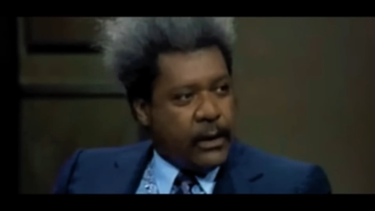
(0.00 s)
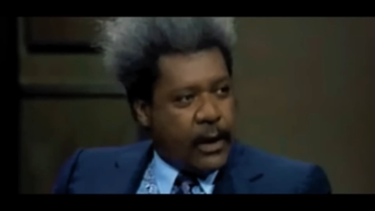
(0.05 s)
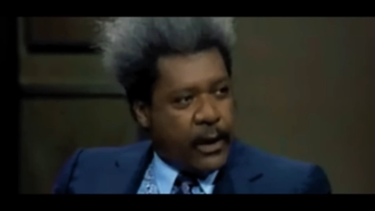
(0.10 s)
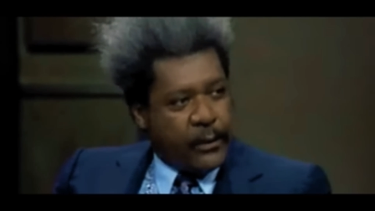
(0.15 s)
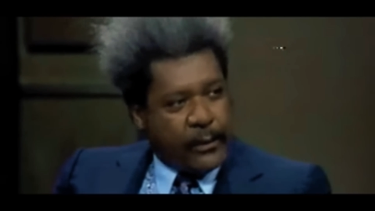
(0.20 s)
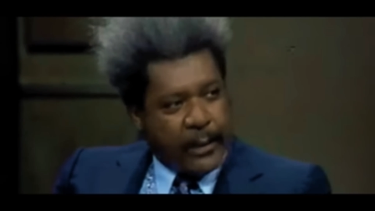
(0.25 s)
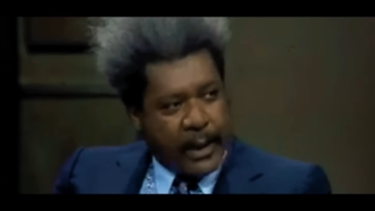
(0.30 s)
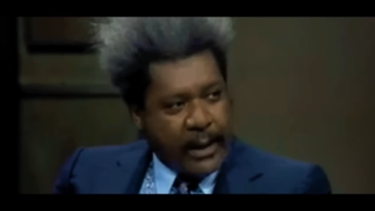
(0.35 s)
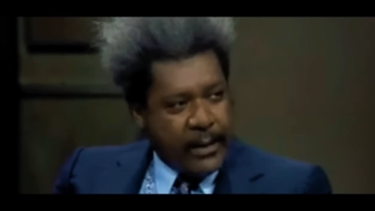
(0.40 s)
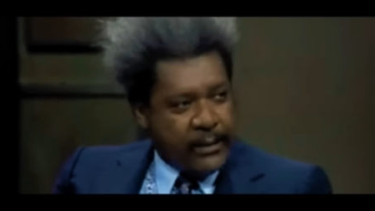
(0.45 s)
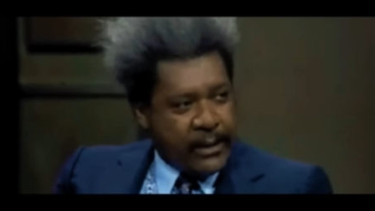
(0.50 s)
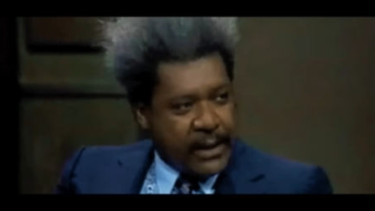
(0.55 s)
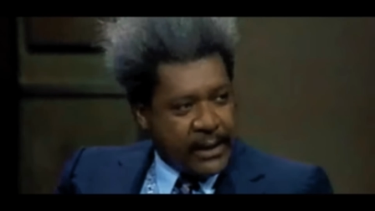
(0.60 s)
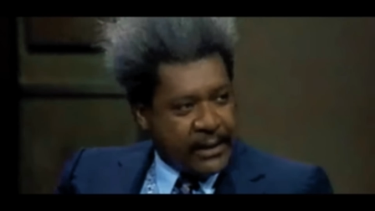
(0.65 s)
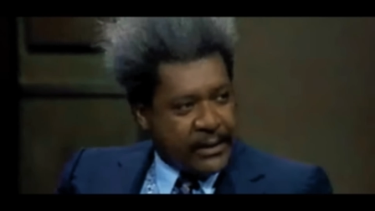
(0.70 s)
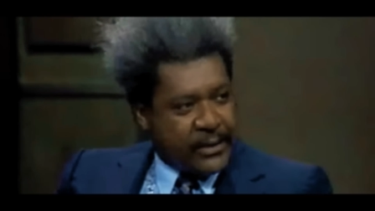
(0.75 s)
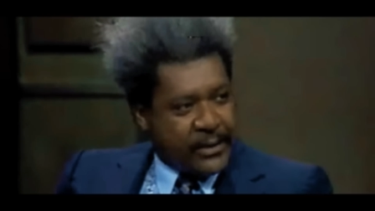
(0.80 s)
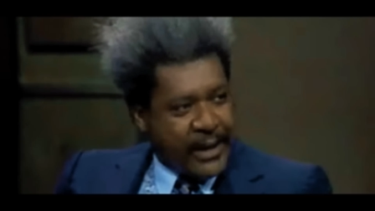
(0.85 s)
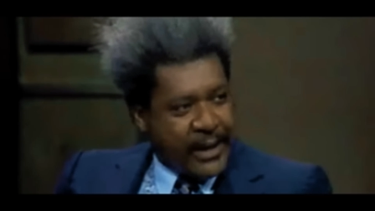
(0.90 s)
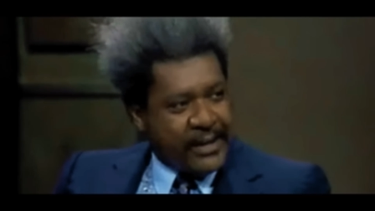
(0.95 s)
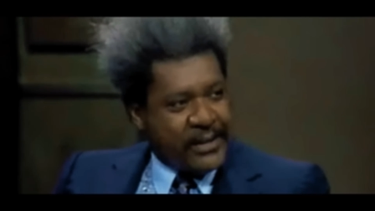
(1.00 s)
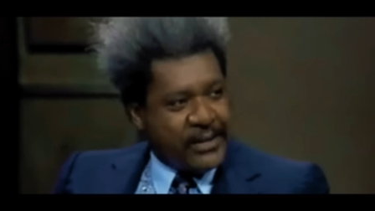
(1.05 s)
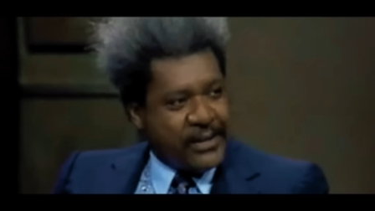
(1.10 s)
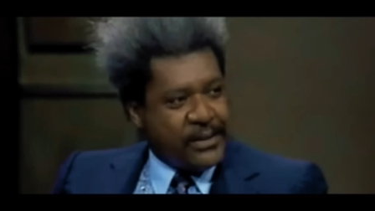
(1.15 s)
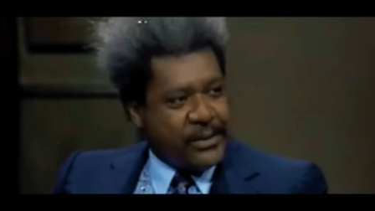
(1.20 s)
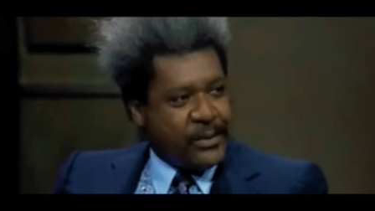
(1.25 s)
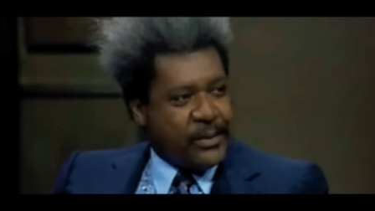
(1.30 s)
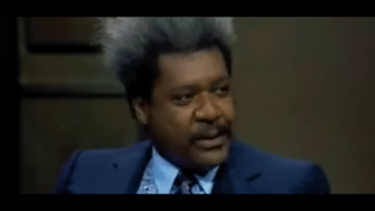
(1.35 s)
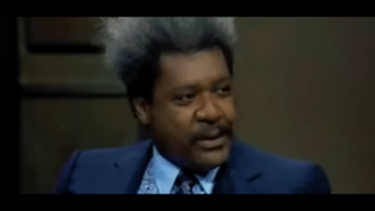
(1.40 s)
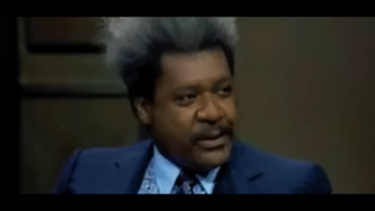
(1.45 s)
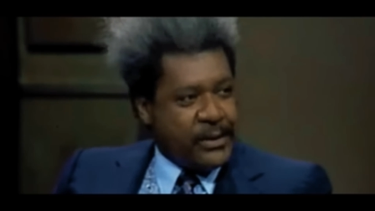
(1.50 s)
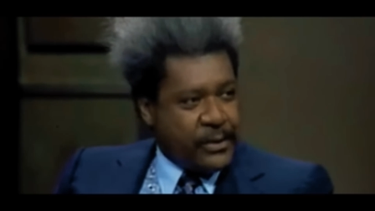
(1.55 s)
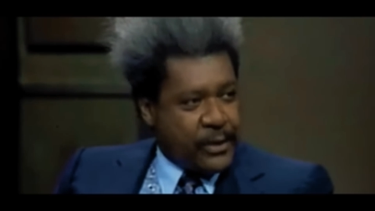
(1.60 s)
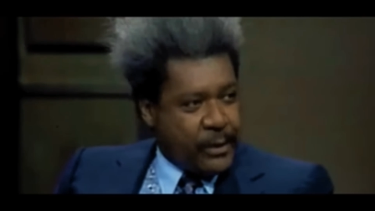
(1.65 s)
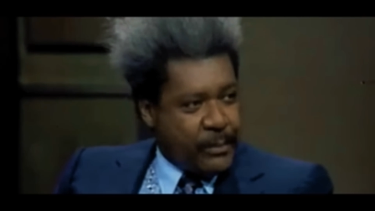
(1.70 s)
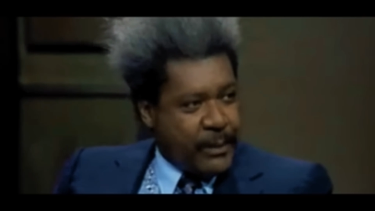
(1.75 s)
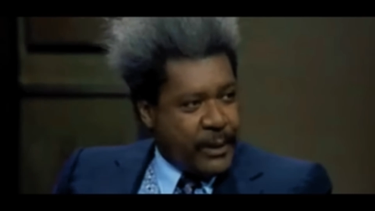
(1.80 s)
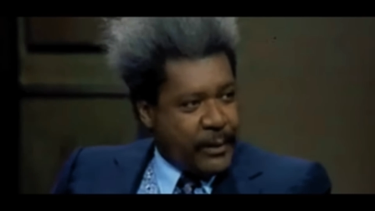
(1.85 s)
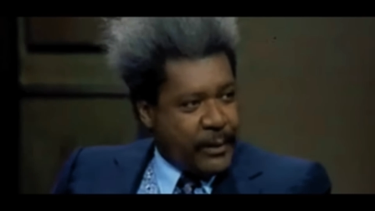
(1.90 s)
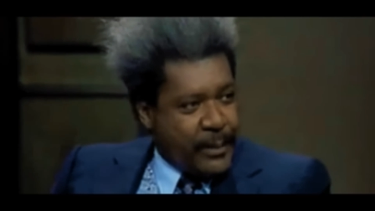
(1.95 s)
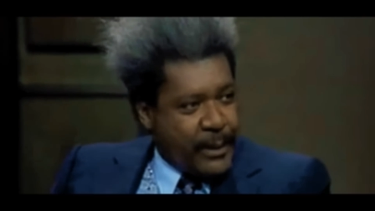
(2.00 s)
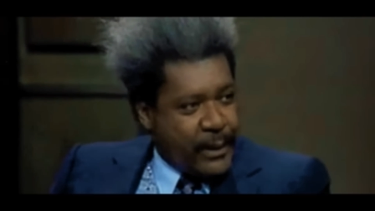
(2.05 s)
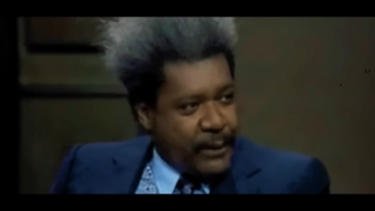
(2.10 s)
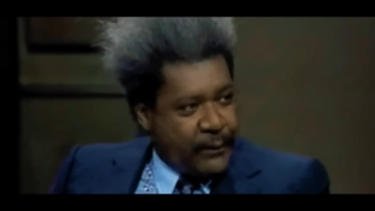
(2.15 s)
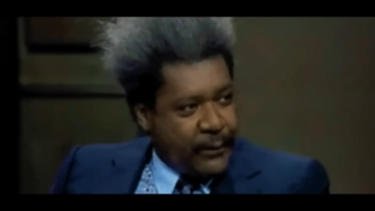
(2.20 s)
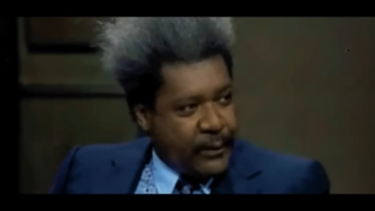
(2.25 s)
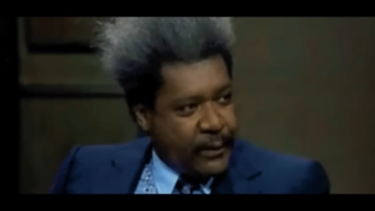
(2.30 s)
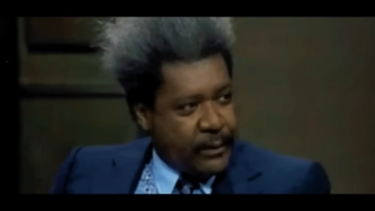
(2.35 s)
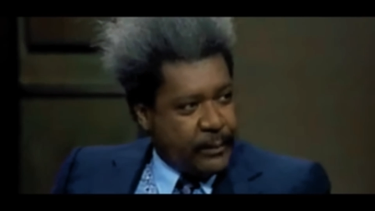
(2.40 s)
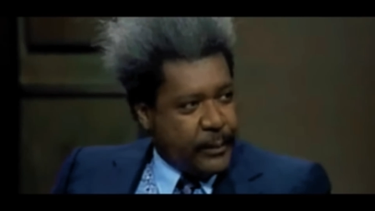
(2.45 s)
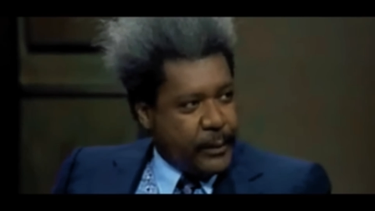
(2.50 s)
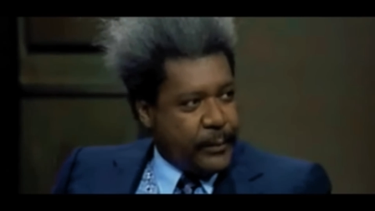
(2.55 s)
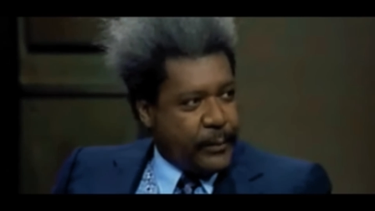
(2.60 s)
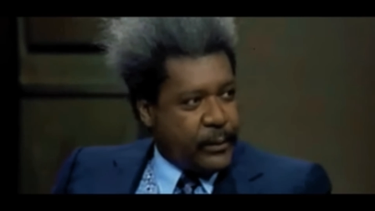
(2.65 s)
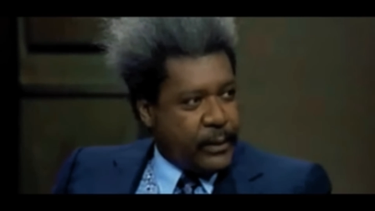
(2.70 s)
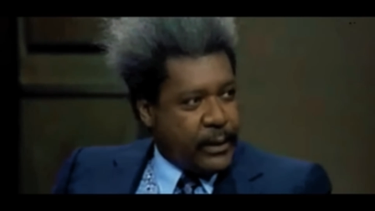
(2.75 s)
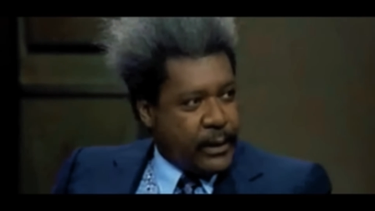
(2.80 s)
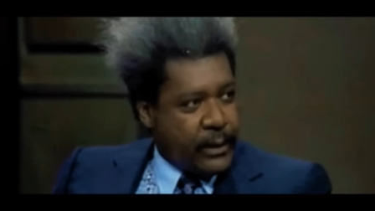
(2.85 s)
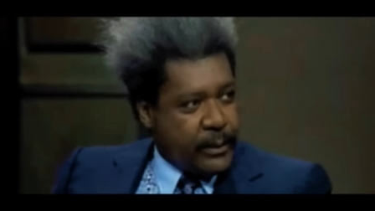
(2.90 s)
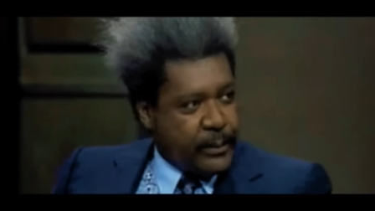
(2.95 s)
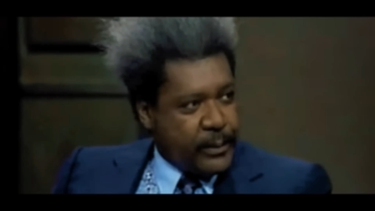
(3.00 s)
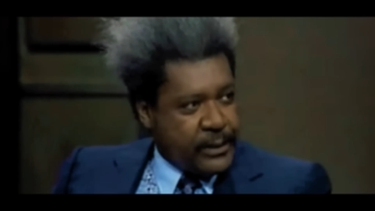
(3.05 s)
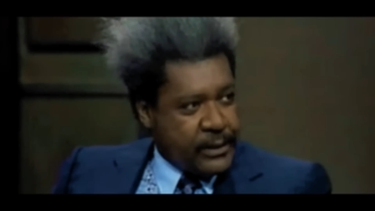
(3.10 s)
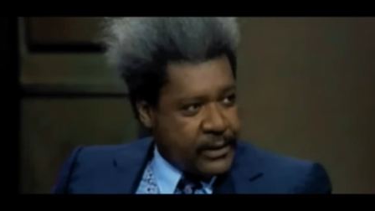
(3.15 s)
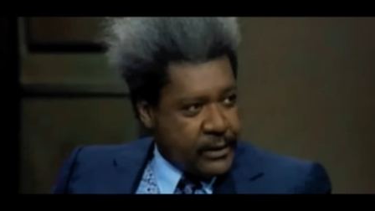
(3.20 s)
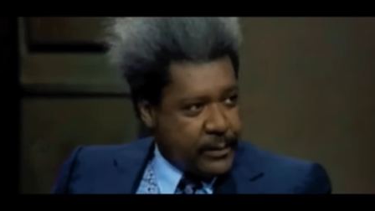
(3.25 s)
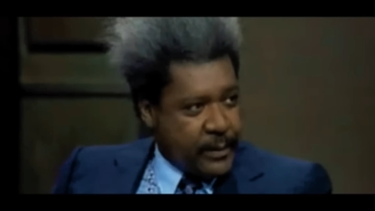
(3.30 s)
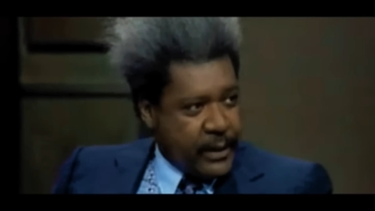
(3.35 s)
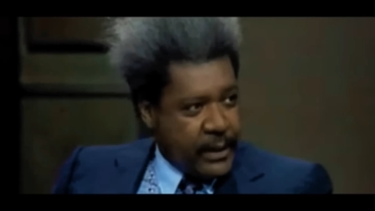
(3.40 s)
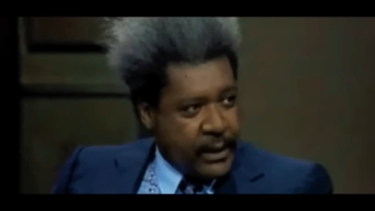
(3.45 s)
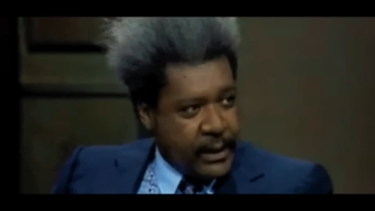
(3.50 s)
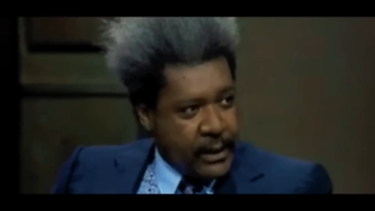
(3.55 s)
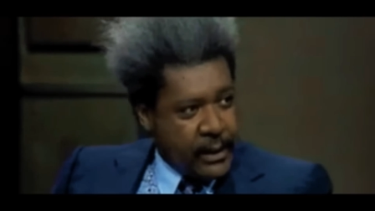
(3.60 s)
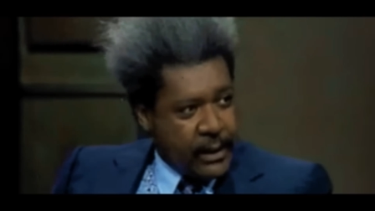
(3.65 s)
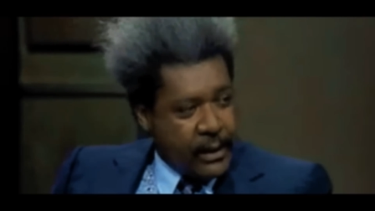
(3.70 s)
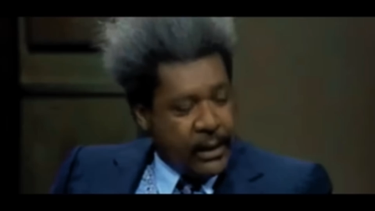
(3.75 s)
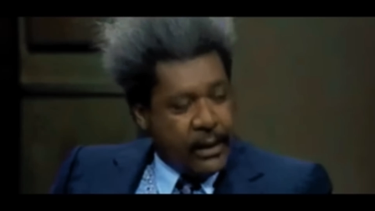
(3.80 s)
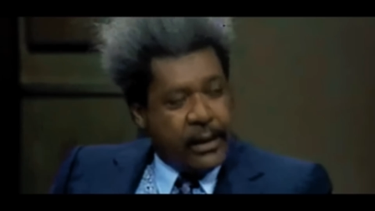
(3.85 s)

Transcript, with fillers: around that attraction so that you can make money for the people that are participating